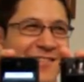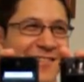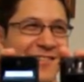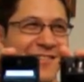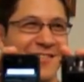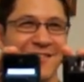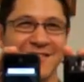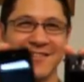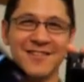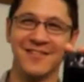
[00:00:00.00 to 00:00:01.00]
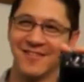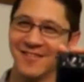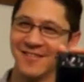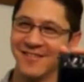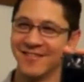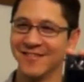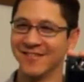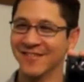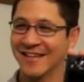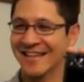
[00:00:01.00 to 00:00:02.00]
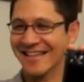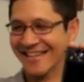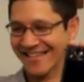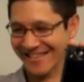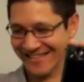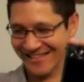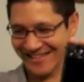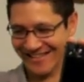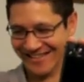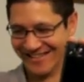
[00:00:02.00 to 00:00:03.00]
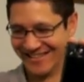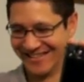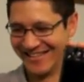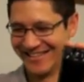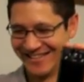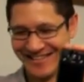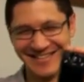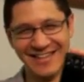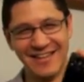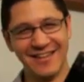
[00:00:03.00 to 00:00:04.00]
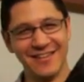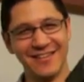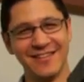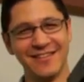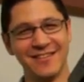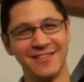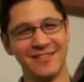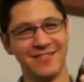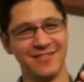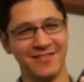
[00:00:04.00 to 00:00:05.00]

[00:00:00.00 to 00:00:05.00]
(not speaking)